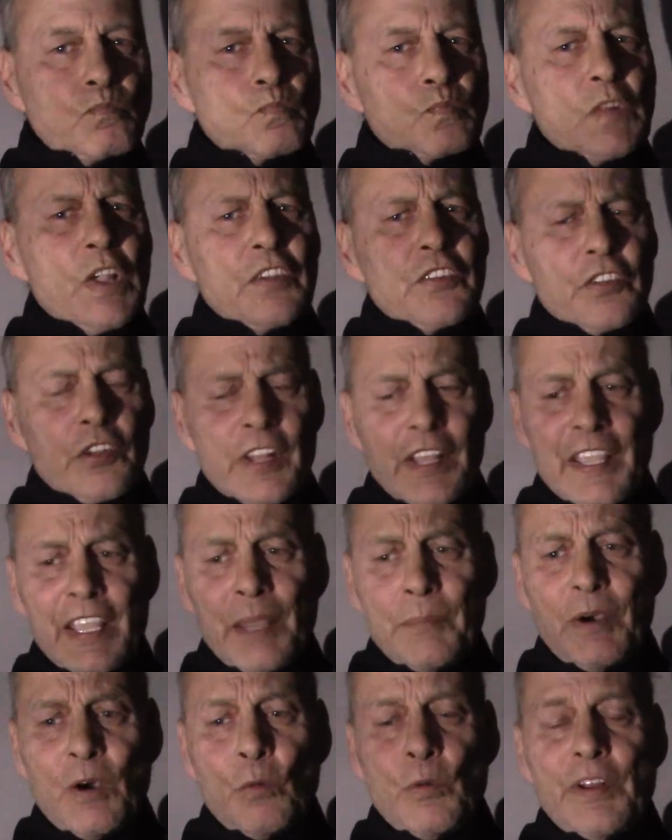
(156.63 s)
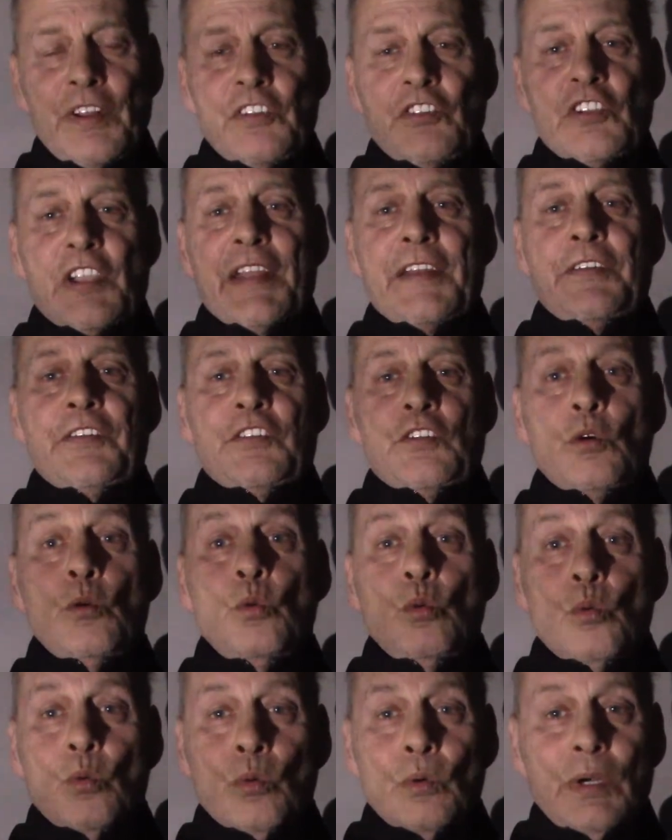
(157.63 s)
So they came out with the Gen
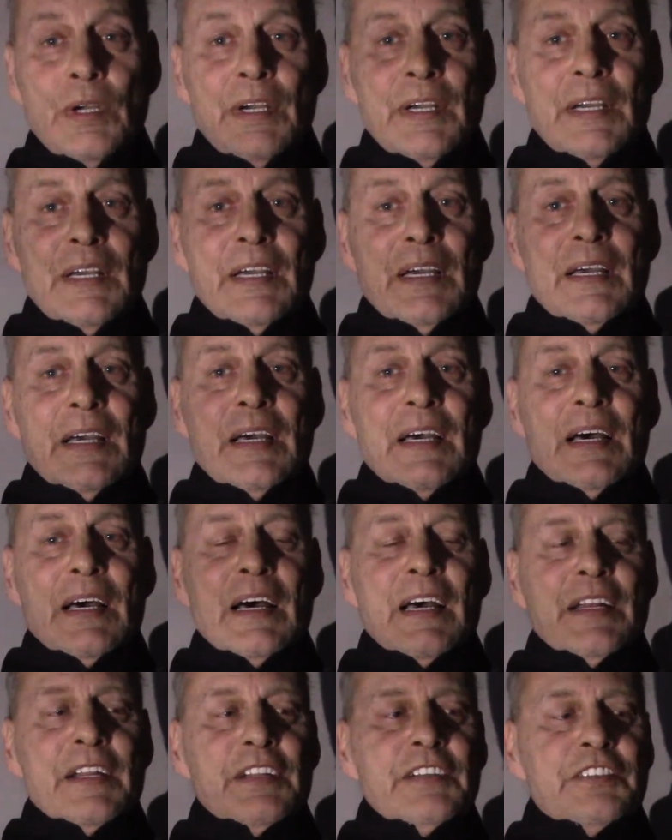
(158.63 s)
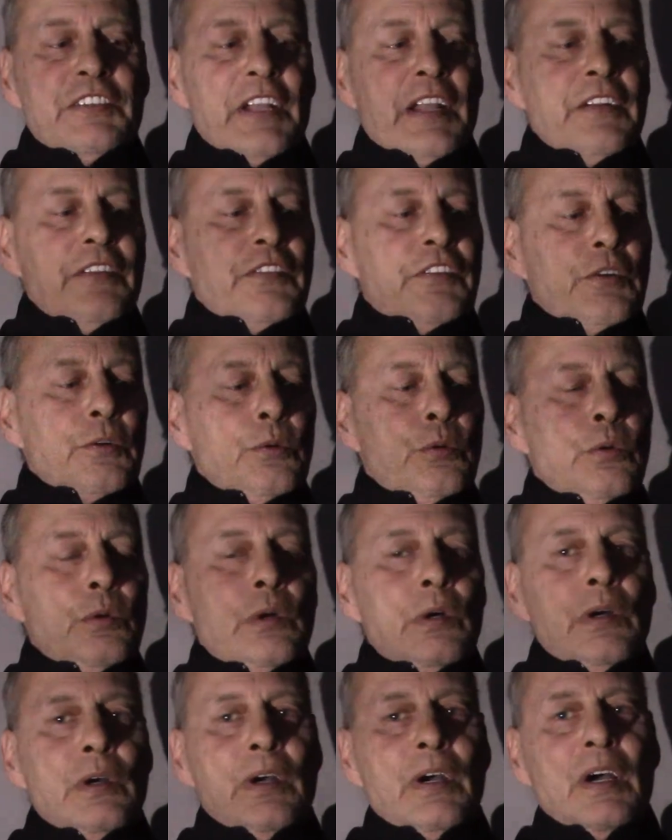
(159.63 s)
2, and the Gen 2
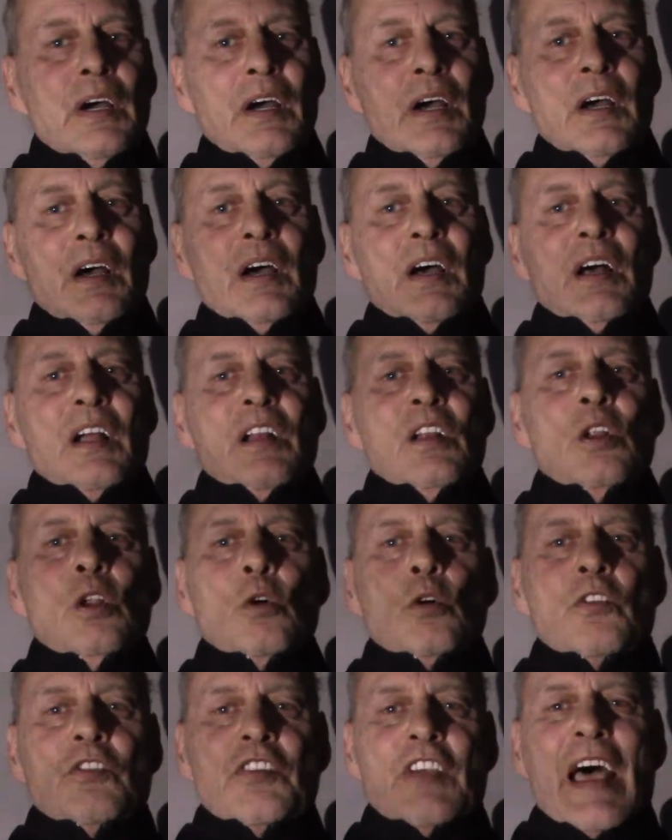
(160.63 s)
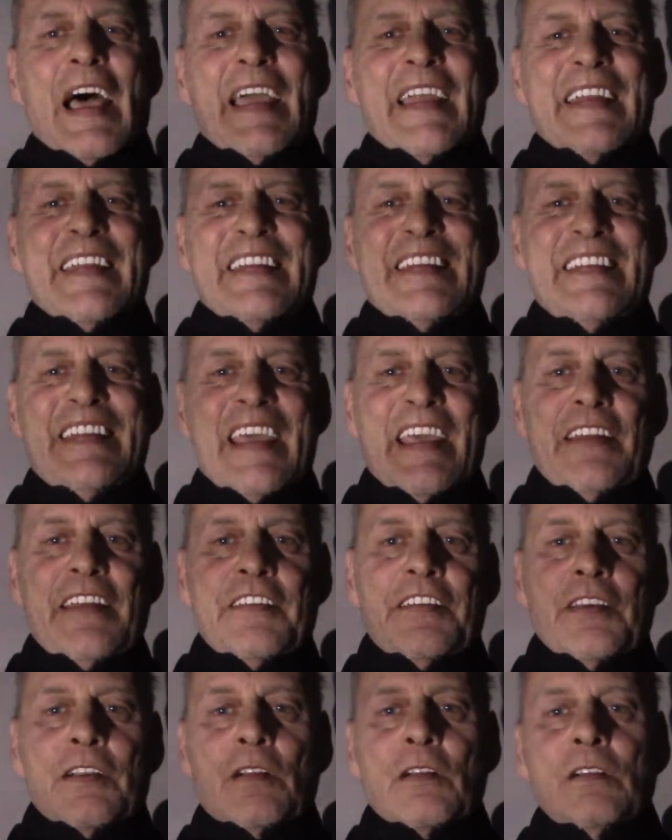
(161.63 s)
looks
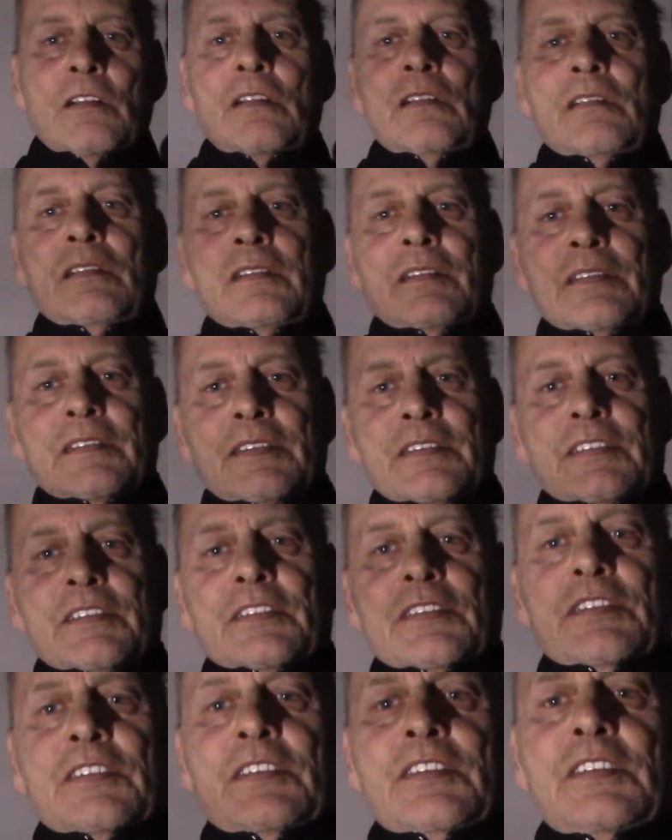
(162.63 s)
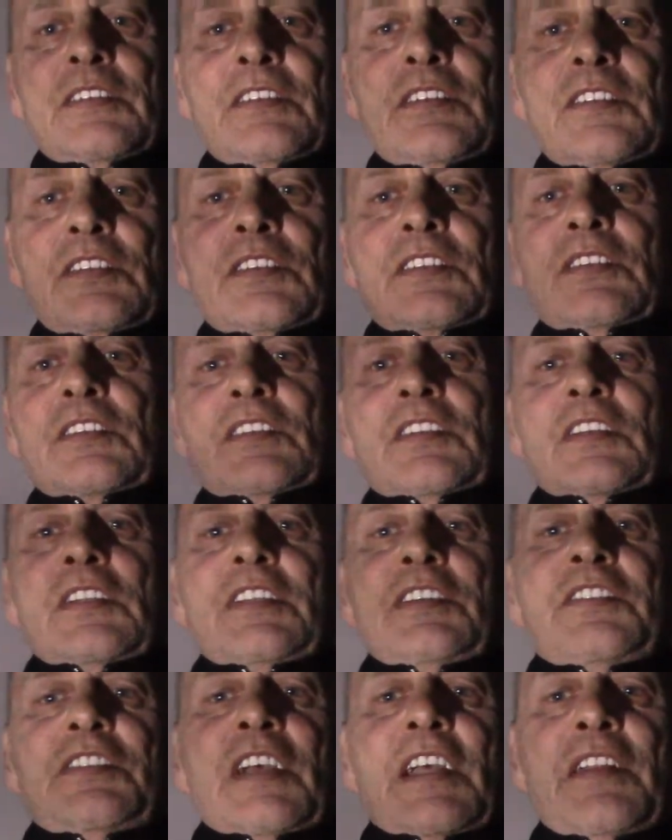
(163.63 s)
identical to
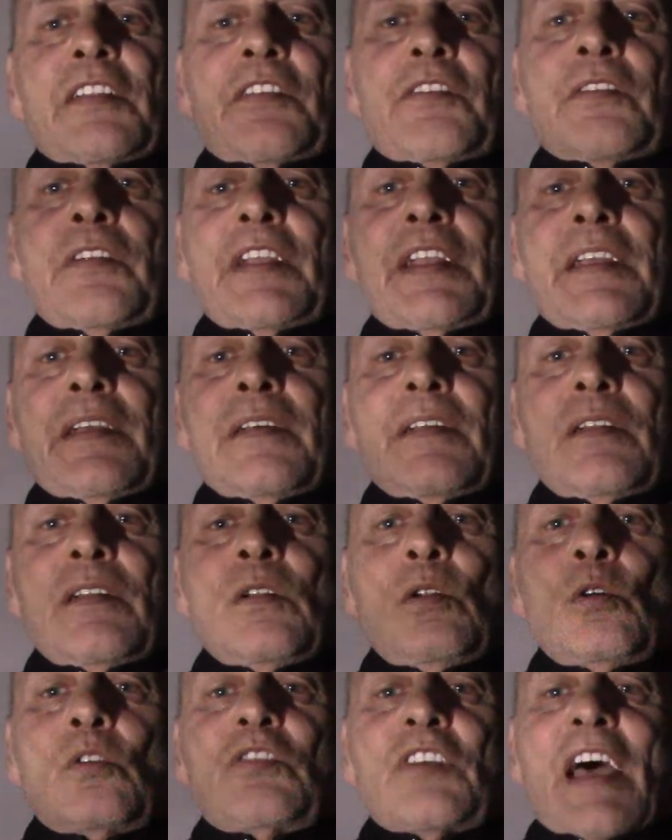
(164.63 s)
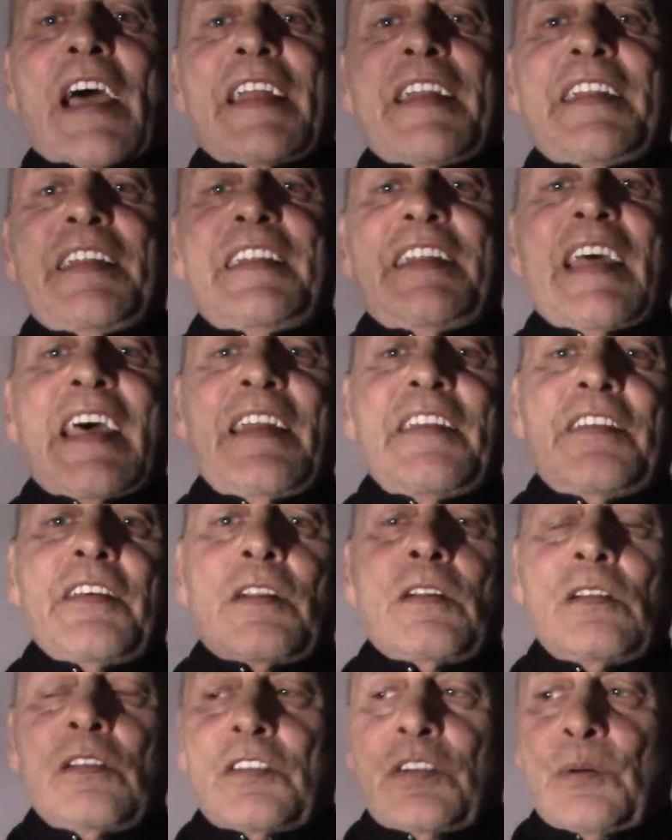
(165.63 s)
the Gen 3 looks
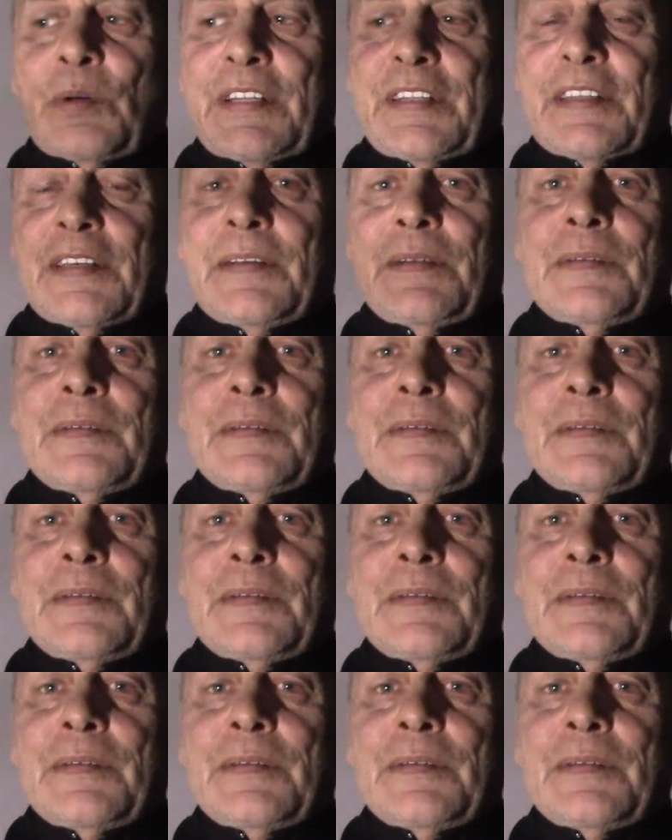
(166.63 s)
identical to it.